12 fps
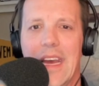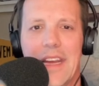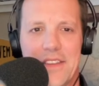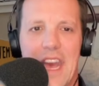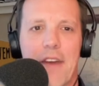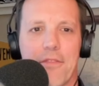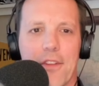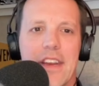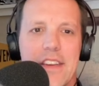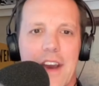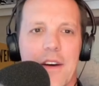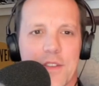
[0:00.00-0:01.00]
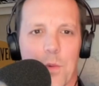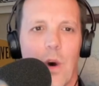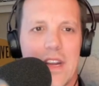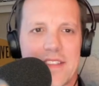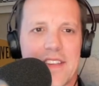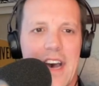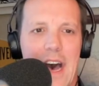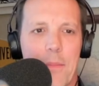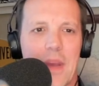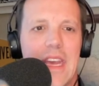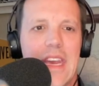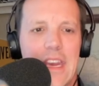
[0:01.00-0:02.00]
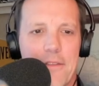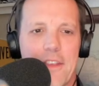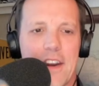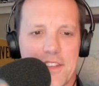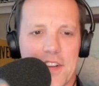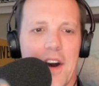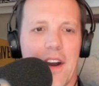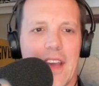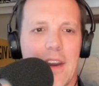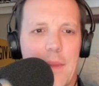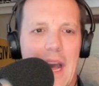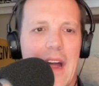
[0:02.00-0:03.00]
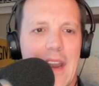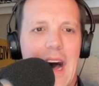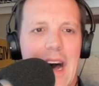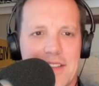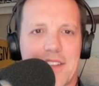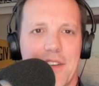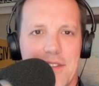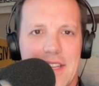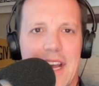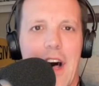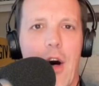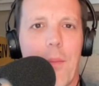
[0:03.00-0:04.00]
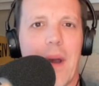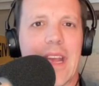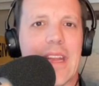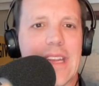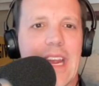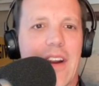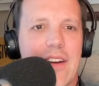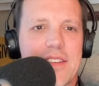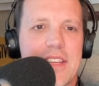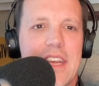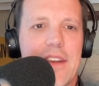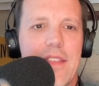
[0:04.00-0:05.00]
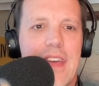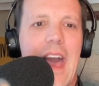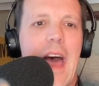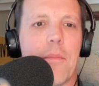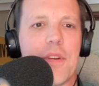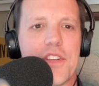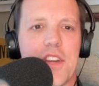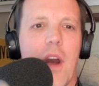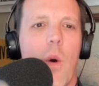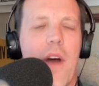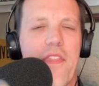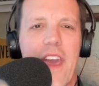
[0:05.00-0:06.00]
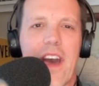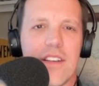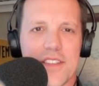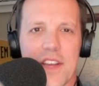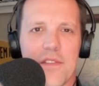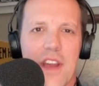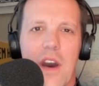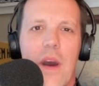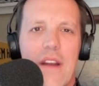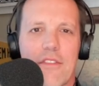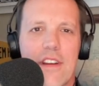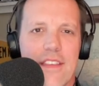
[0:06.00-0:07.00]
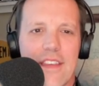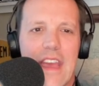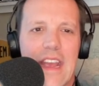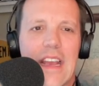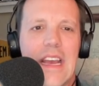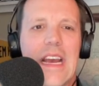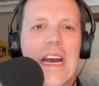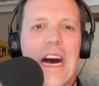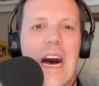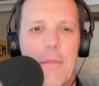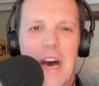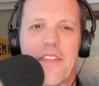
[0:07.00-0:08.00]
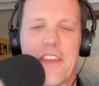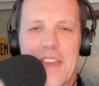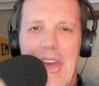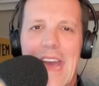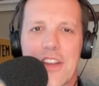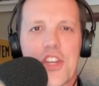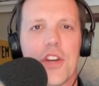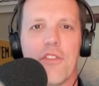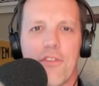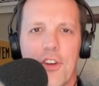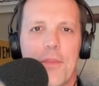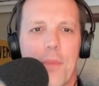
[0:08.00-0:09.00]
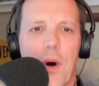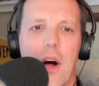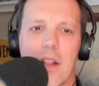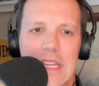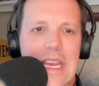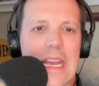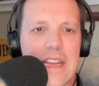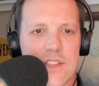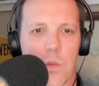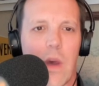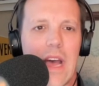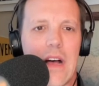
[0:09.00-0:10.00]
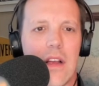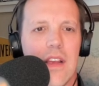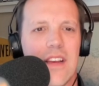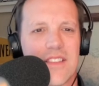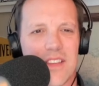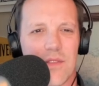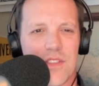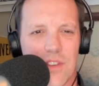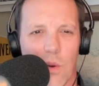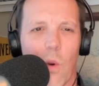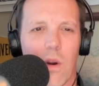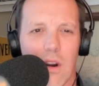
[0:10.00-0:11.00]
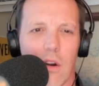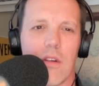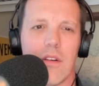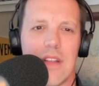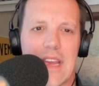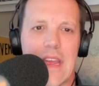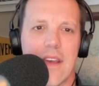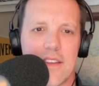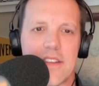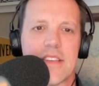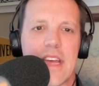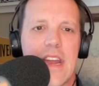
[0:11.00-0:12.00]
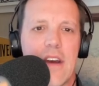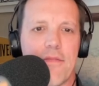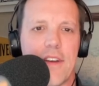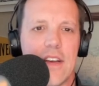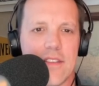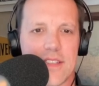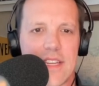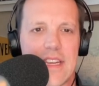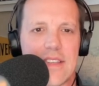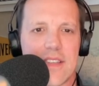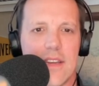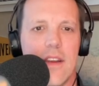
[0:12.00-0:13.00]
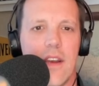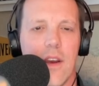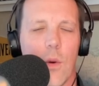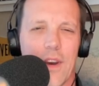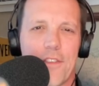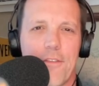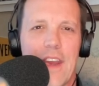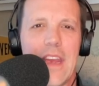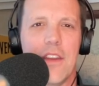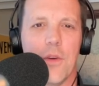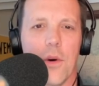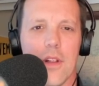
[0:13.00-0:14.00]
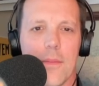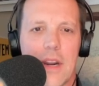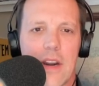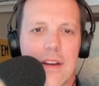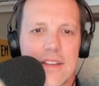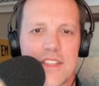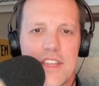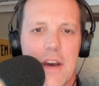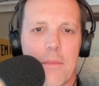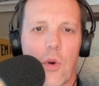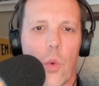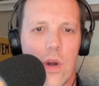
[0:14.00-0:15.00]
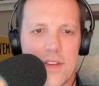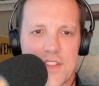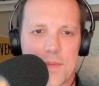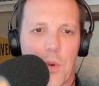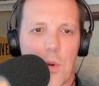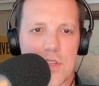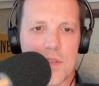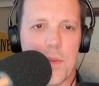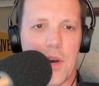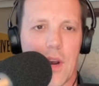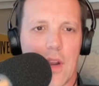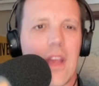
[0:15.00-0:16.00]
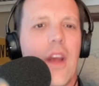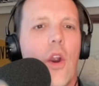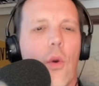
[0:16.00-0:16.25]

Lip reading: definitely knows what's up if they're talking about Oscar Delp. I can guarantee you that. But you know what? They also know everything about the National Football League as well. So score early this NFL season with FanDuel, America's number one sportsbook.